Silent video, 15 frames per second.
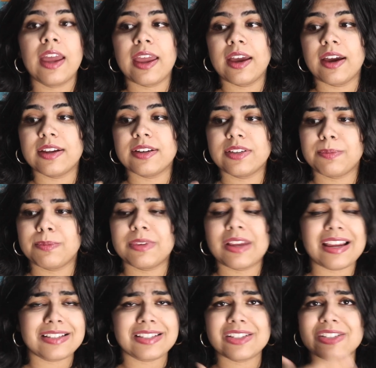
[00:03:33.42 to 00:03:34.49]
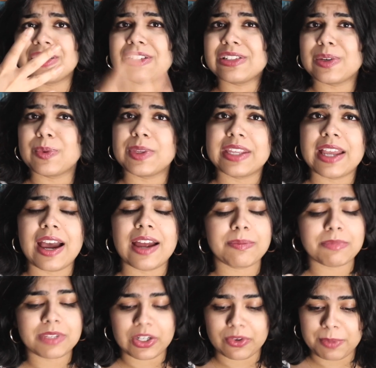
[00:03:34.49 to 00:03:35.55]
And it's just dealing with that.
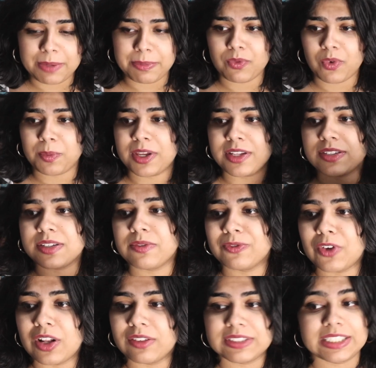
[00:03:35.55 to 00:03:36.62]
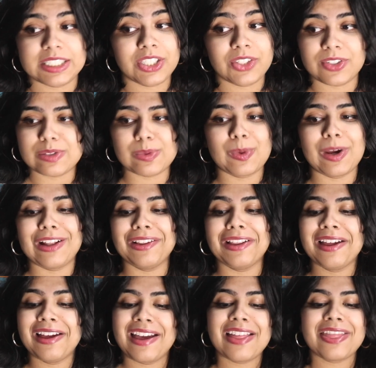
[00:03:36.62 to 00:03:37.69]
There might be romance involved in here as well.
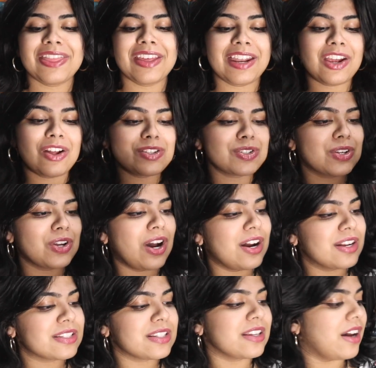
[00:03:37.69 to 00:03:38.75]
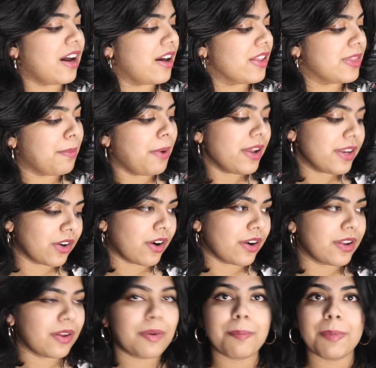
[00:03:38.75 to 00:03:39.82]
Then I also got uh, The
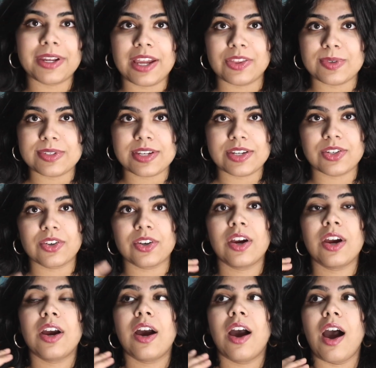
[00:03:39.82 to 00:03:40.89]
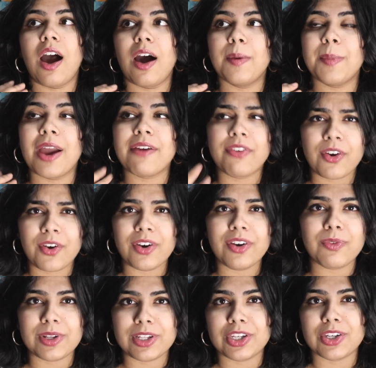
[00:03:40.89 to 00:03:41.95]
Bodyguard by Katherine Center um, I've
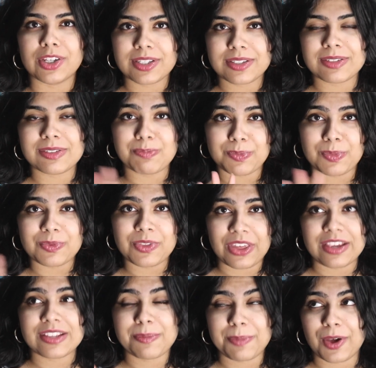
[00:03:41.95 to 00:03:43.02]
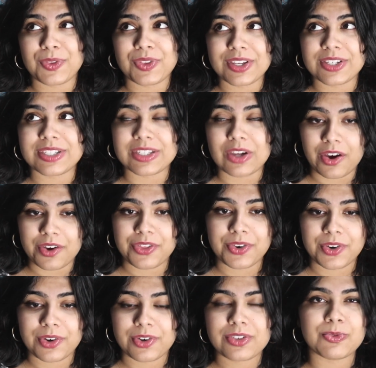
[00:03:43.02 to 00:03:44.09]
heard really good things about this
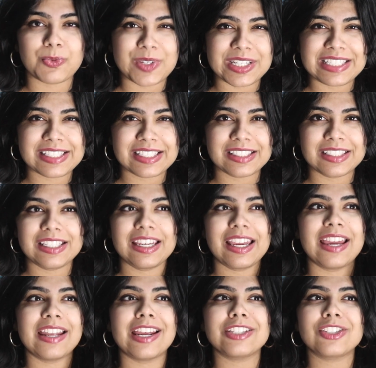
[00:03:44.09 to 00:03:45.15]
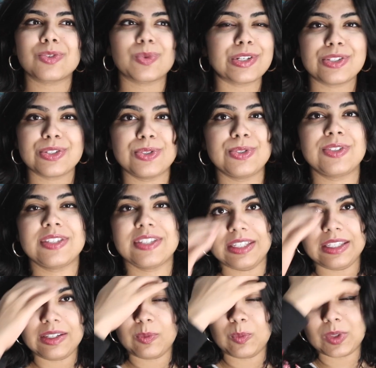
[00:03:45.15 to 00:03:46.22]
author recently, and I just wanted to
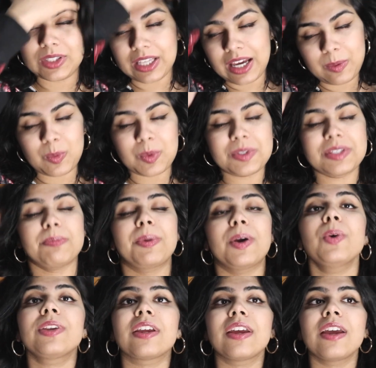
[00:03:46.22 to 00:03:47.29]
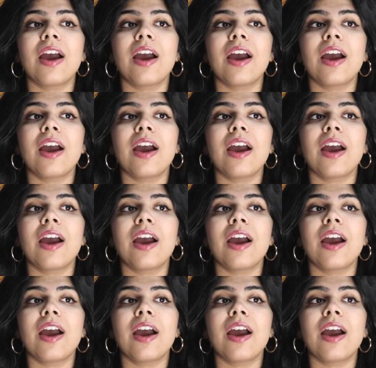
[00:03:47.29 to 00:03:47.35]
see what the hype was about.